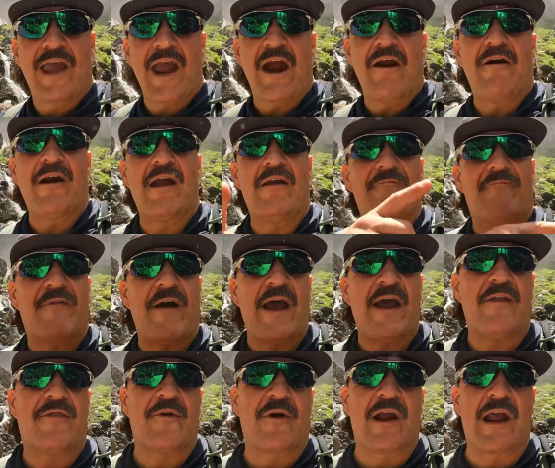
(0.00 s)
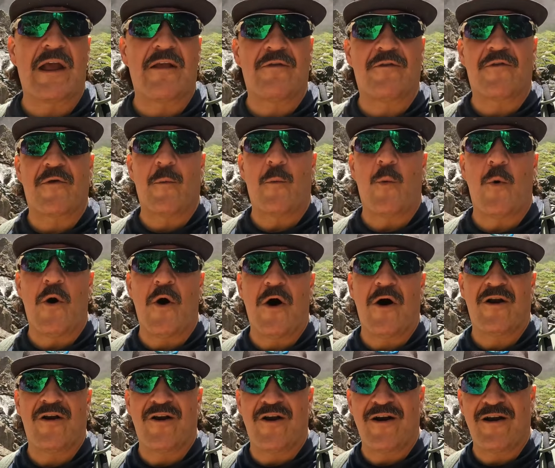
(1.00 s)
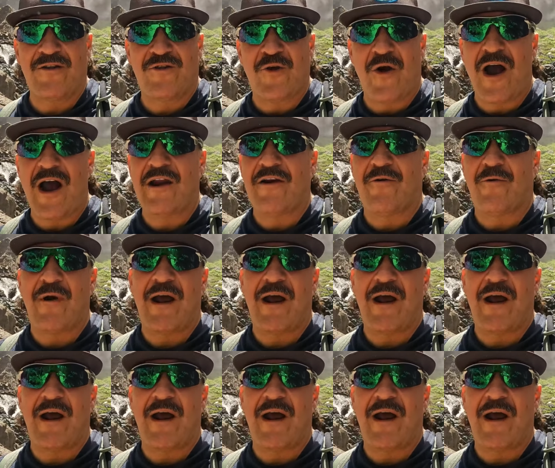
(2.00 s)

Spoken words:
Carrie and Faith are getting some water and trying